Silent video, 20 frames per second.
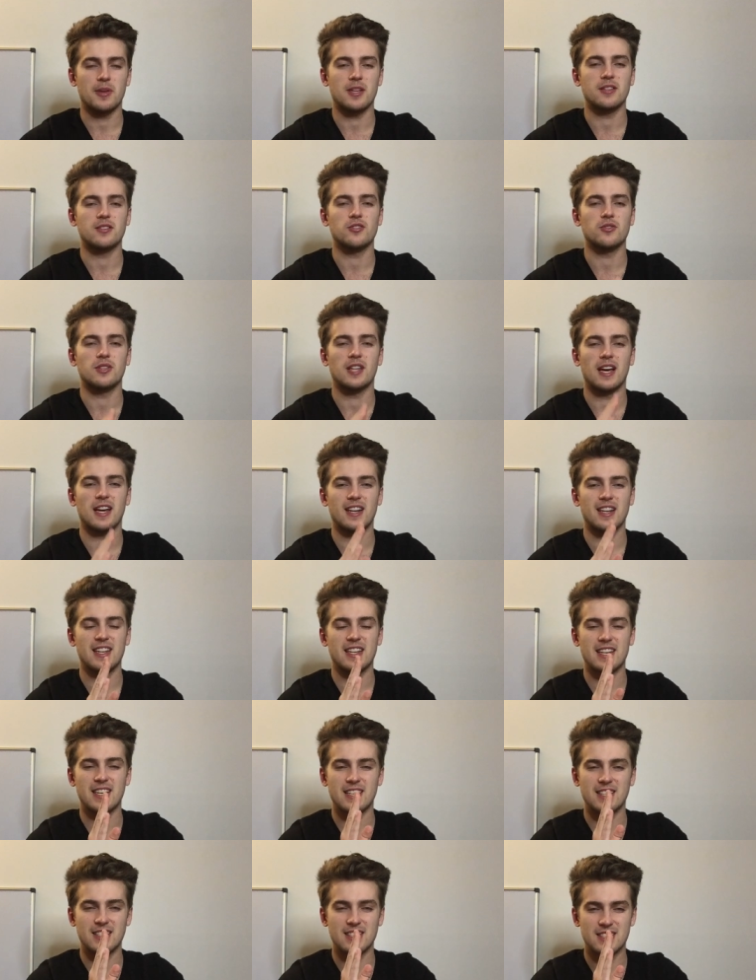into that
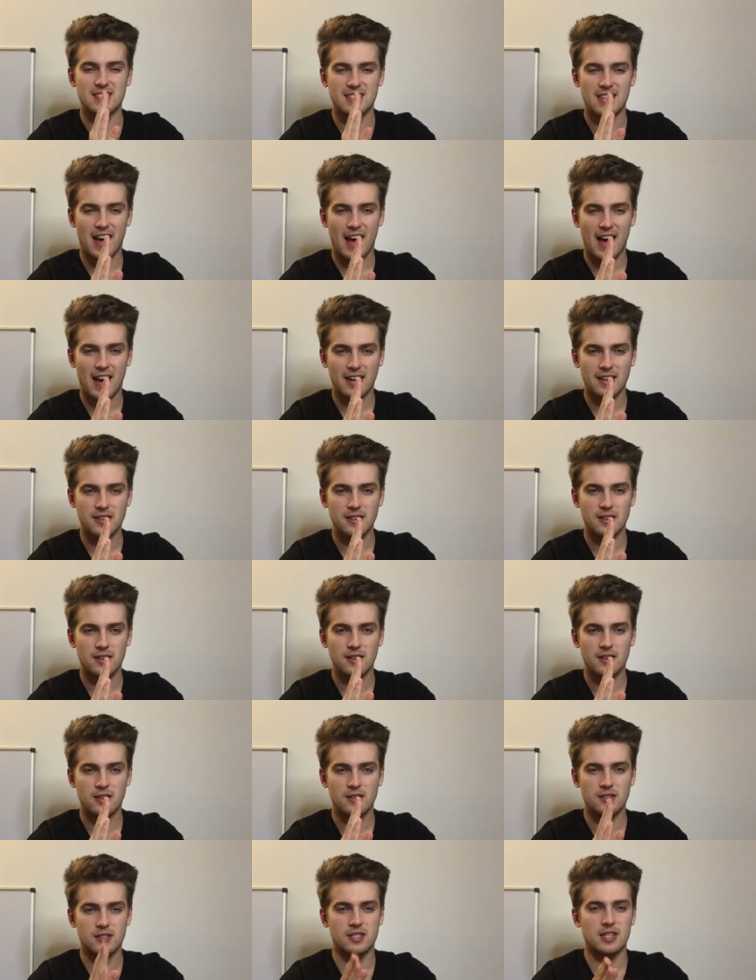exact
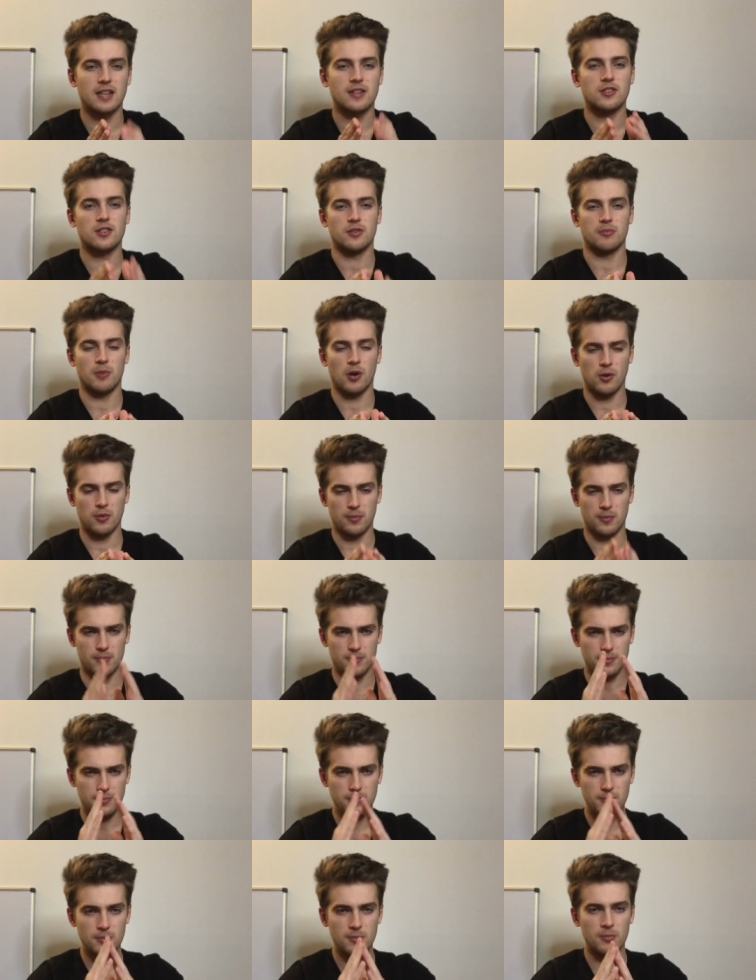centered mo
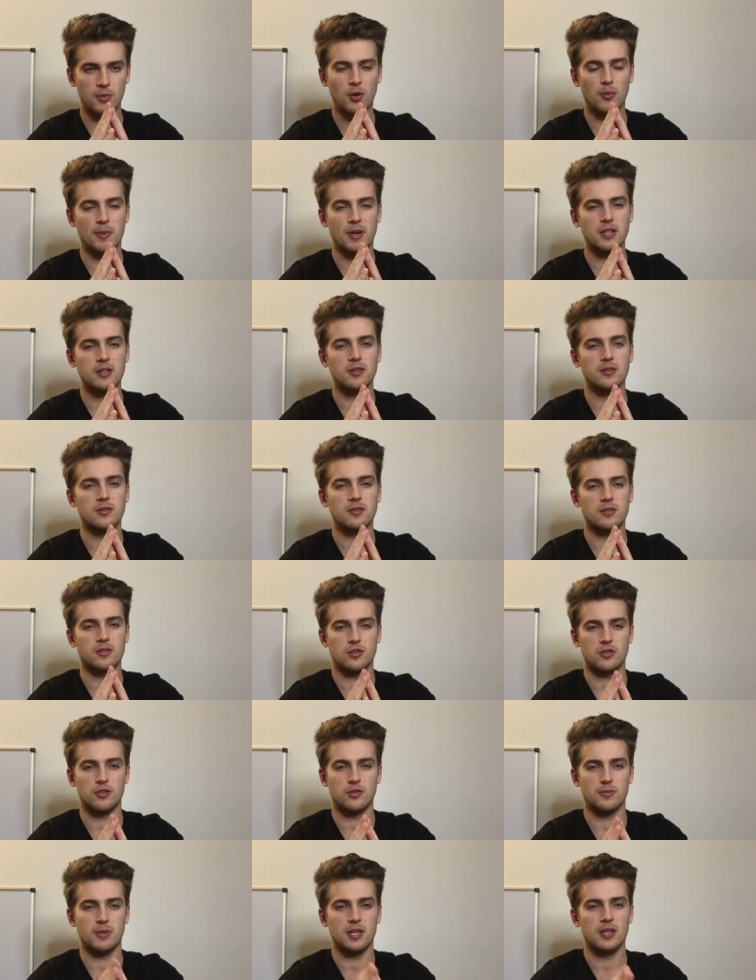moment,
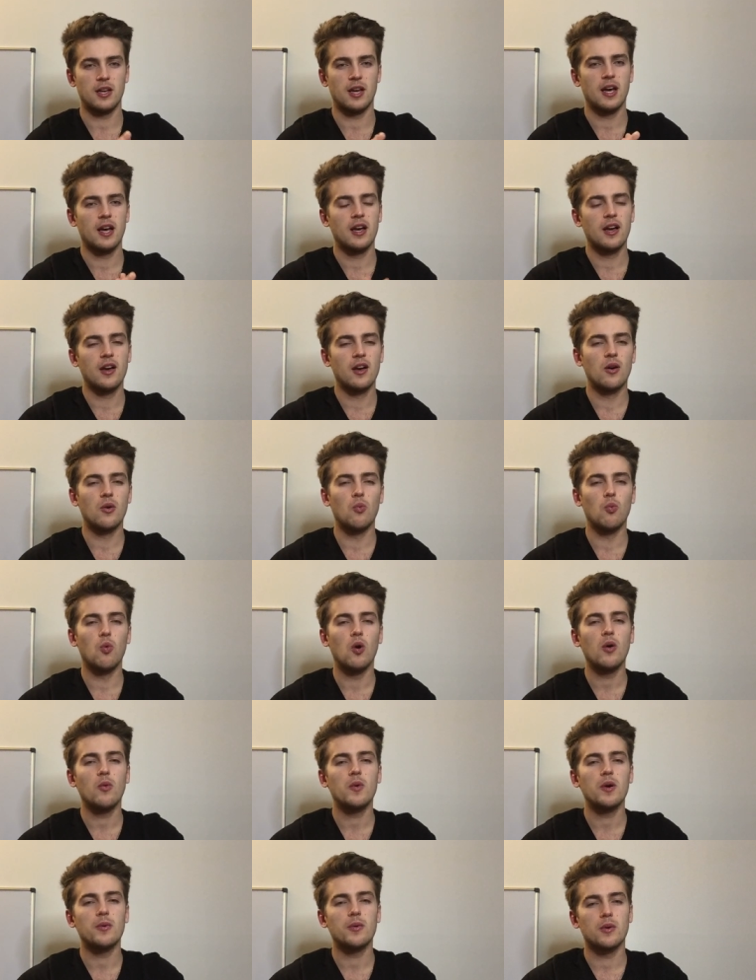excuse me,
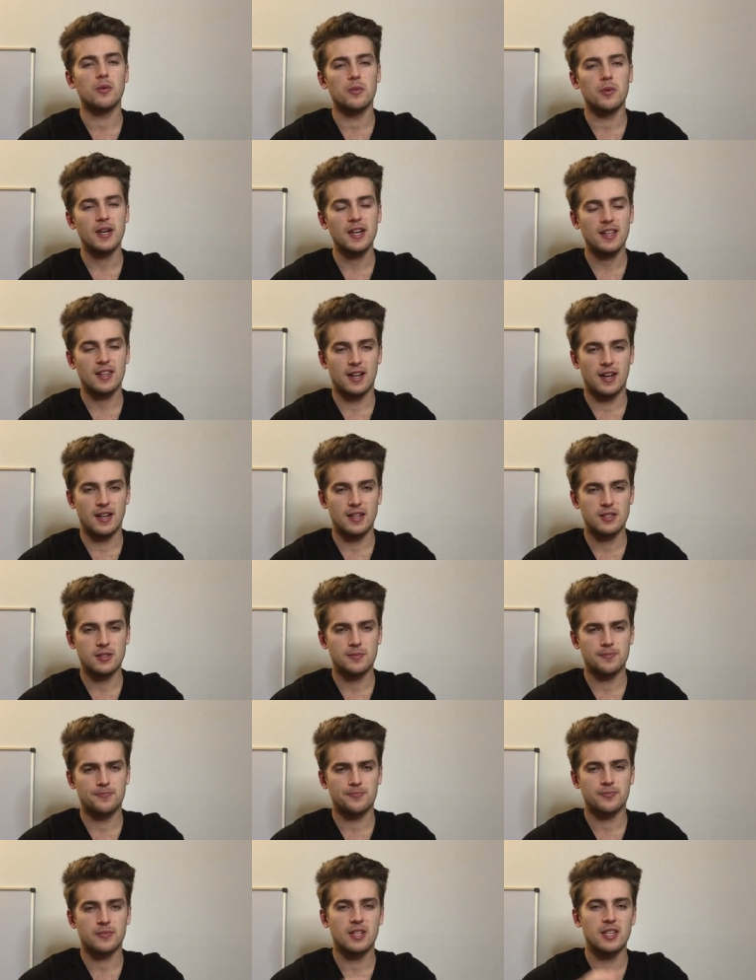what we will realize
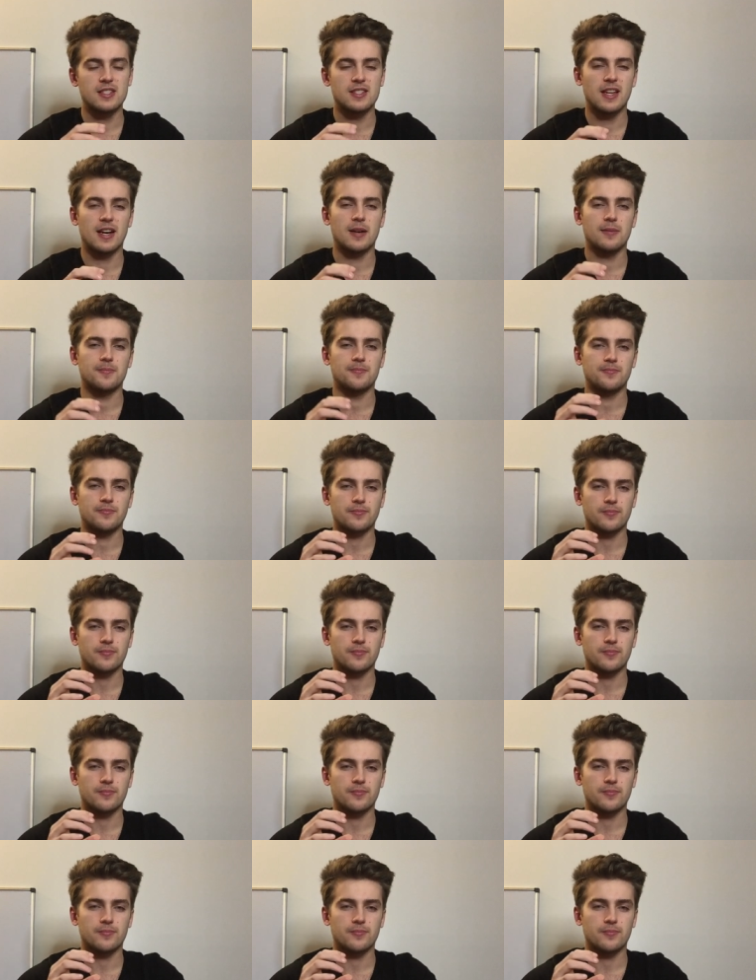is that